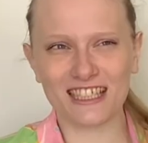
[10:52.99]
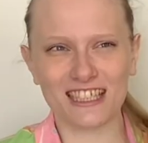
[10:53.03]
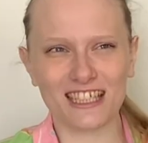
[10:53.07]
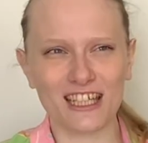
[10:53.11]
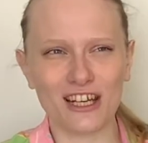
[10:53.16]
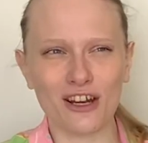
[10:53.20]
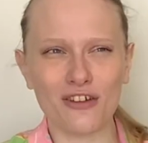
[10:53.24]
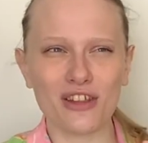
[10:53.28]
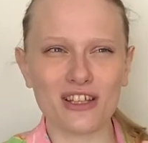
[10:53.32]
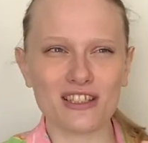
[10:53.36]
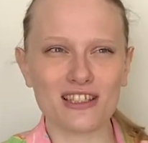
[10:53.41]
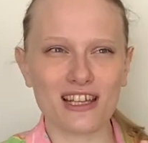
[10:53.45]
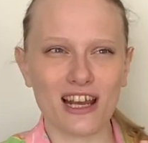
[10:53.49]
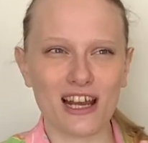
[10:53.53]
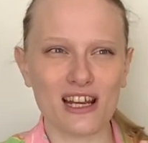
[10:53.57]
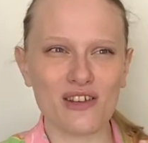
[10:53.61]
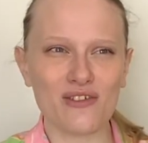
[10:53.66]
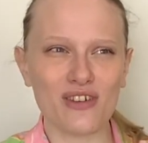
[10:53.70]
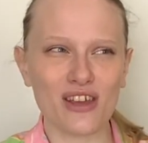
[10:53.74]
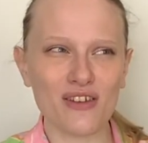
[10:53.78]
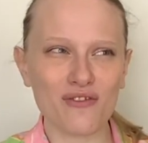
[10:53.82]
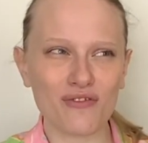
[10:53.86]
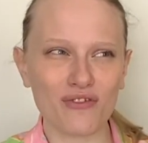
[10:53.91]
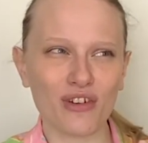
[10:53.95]
You know, that's kind of
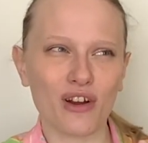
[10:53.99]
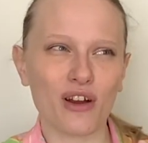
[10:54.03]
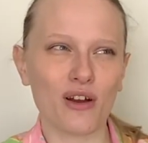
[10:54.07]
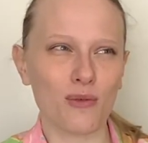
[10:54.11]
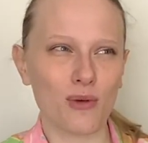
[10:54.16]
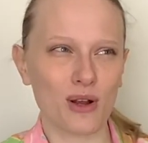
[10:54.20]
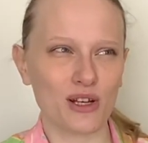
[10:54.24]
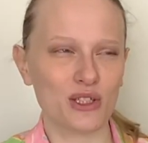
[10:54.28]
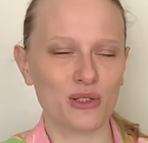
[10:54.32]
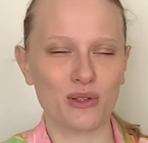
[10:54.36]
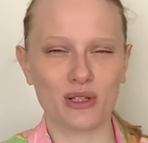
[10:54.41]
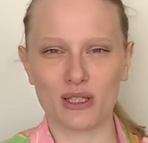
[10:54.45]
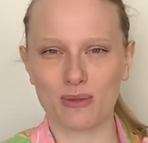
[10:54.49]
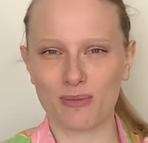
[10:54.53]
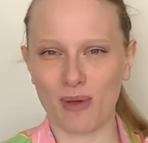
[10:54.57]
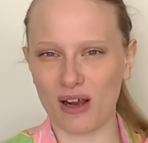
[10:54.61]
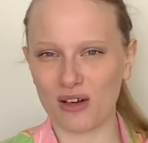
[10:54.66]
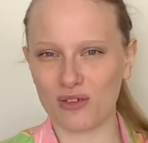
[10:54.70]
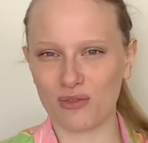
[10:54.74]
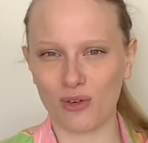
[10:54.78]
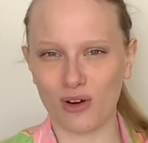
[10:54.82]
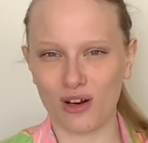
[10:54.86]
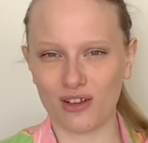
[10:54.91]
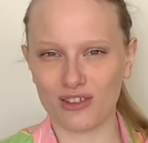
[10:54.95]
it for what to expect
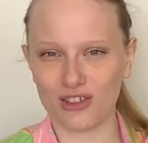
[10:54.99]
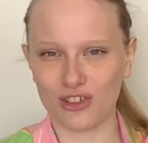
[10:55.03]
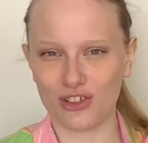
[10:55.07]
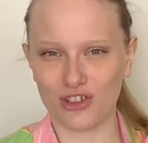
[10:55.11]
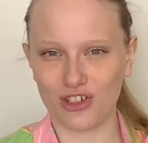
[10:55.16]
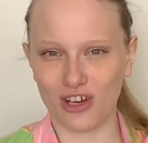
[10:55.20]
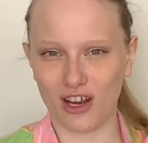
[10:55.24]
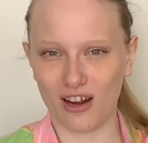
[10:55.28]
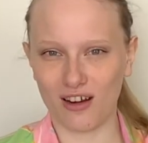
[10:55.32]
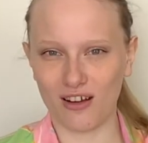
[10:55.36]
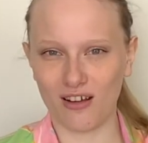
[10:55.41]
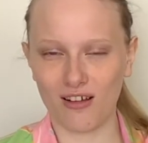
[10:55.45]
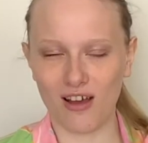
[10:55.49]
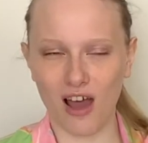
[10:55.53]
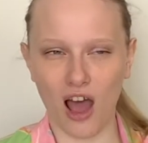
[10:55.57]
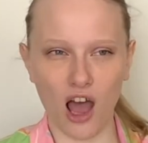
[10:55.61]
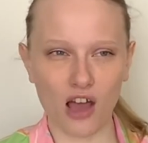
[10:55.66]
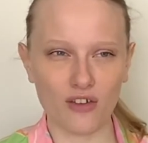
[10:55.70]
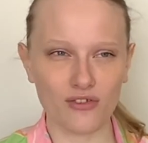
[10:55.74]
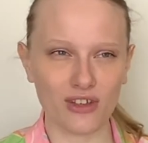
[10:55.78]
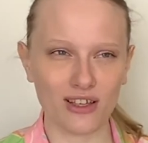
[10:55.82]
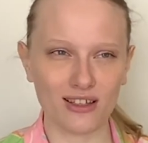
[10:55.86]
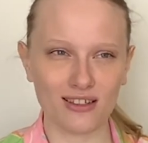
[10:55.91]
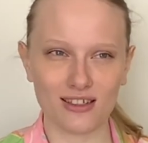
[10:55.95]
for on this channel.
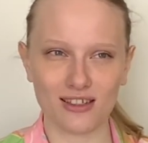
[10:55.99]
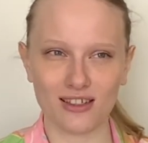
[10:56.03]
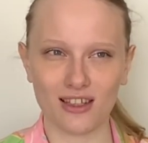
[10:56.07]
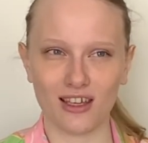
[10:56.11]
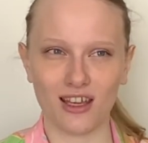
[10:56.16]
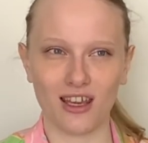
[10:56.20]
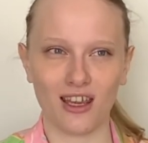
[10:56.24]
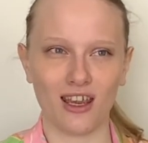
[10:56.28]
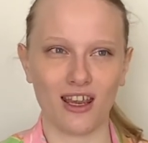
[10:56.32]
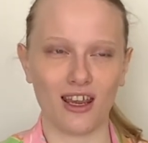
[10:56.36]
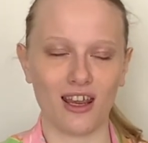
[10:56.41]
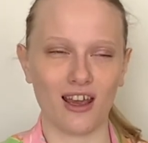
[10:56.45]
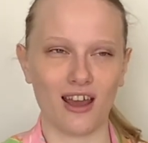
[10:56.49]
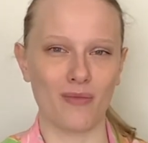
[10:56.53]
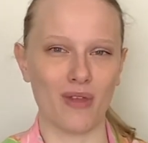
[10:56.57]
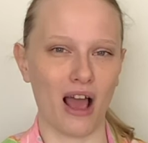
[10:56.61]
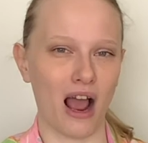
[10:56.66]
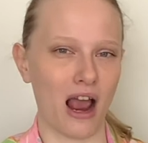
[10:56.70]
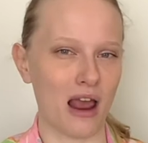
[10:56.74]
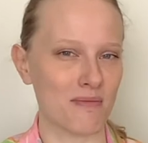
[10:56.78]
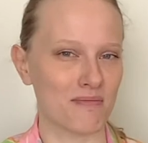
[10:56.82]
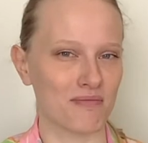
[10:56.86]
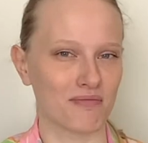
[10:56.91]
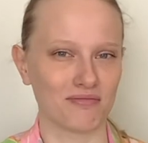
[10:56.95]
Obviously,
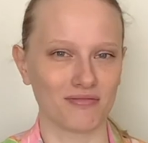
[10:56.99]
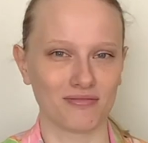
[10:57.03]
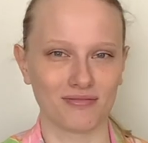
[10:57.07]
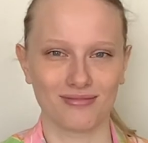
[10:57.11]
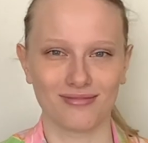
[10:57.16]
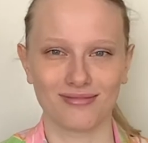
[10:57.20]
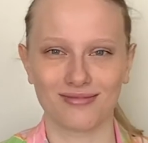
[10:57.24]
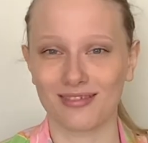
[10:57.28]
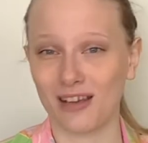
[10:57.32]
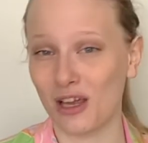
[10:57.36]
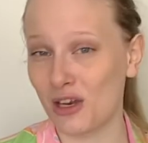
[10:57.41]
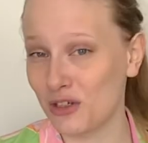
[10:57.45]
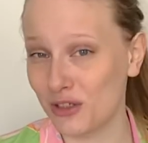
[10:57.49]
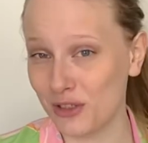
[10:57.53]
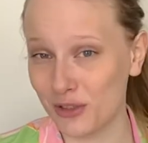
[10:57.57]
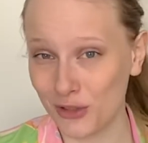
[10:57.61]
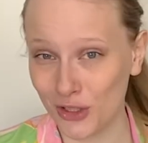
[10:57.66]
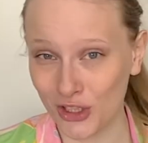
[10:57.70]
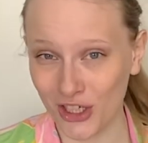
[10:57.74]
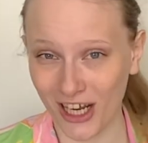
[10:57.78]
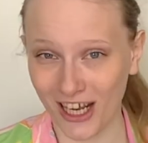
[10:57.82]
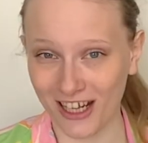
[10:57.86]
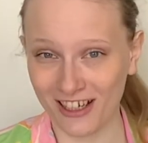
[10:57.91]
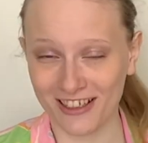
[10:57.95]
I'm a new
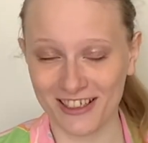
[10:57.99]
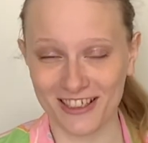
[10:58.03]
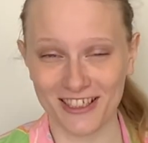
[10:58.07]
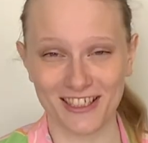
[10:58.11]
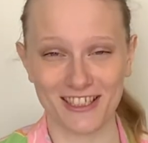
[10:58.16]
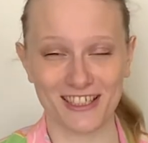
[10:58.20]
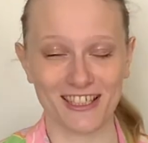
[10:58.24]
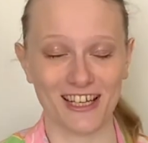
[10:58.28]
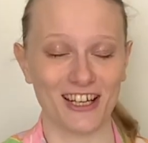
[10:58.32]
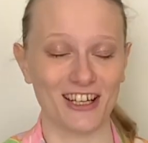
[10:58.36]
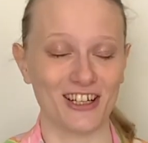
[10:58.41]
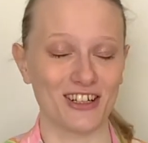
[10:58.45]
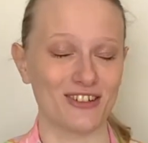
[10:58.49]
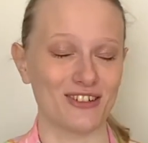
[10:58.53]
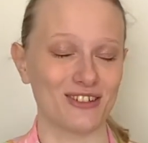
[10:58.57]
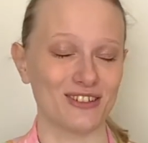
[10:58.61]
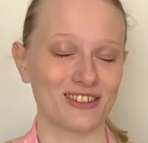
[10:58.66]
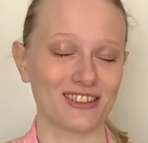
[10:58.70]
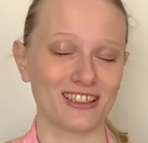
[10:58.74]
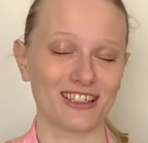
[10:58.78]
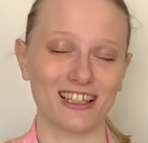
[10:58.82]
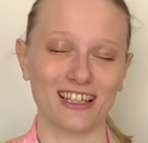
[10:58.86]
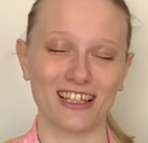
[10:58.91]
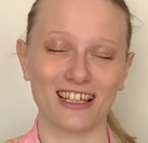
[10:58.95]
channel, so
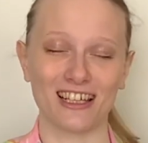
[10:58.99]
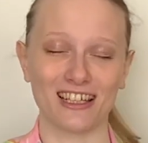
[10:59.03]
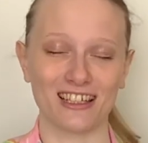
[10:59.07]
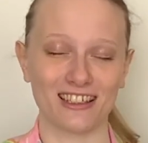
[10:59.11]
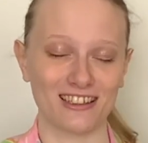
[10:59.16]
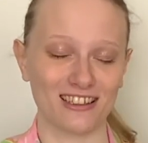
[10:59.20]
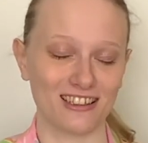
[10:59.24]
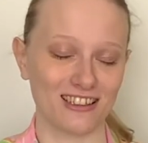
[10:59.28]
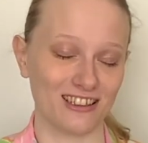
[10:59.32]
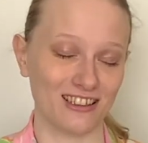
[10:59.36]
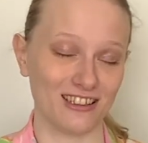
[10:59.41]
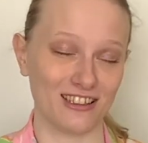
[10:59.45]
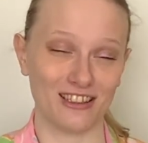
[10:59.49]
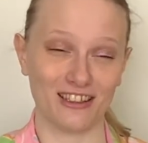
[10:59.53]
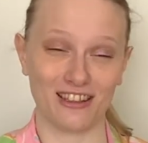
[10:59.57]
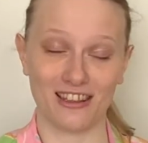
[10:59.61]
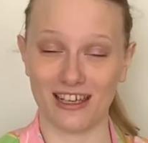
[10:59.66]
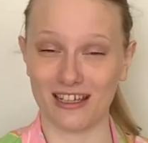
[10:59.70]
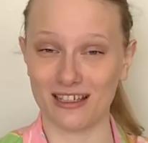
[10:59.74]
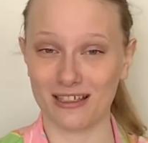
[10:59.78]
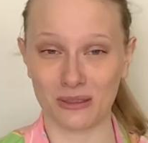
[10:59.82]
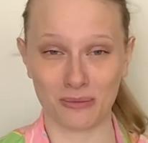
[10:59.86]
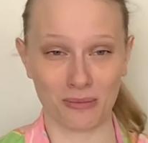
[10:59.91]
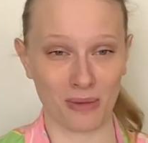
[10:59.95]

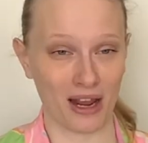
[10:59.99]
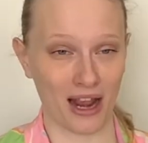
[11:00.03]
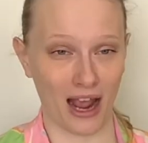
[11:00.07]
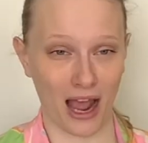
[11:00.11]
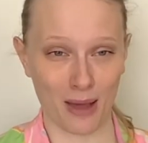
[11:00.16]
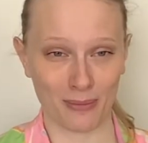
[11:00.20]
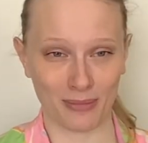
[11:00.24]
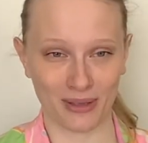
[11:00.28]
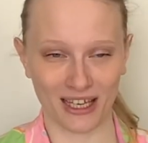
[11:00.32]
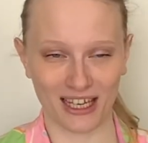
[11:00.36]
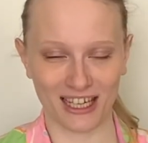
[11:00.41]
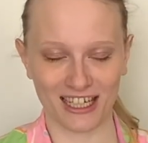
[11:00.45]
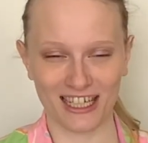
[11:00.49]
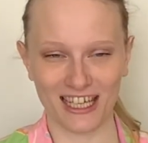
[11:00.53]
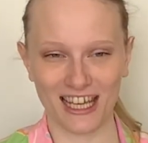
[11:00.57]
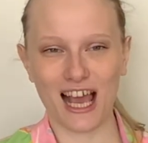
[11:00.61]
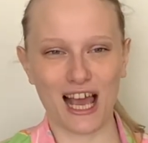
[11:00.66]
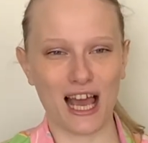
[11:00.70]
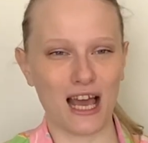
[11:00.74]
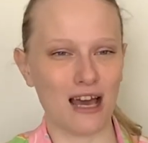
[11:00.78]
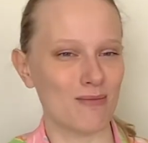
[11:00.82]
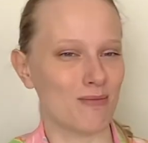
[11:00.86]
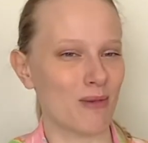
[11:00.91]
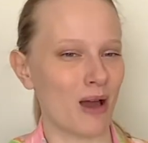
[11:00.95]
things may happen.
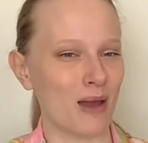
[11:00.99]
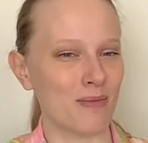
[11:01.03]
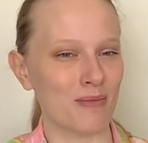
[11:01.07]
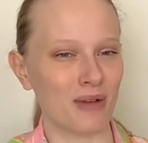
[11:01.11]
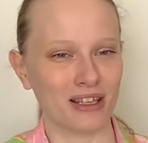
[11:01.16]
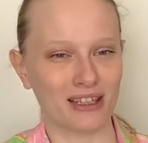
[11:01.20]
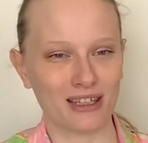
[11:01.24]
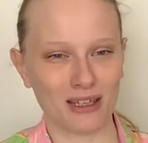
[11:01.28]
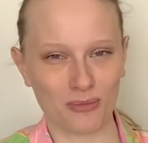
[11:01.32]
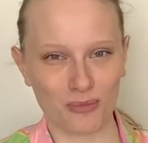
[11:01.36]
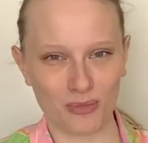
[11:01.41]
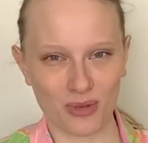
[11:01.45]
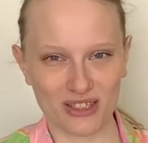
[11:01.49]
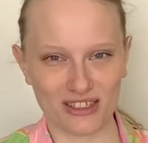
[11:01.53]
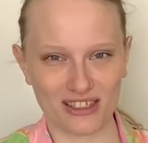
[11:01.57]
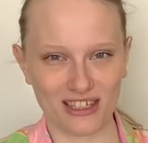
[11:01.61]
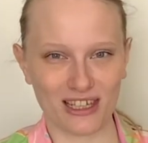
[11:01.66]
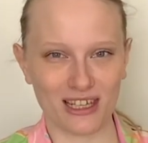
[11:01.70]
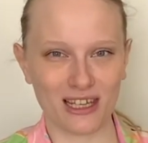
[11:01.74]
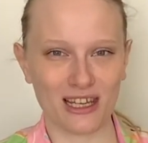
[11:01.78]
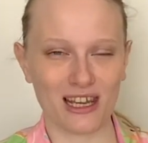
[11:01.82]
I might get busy.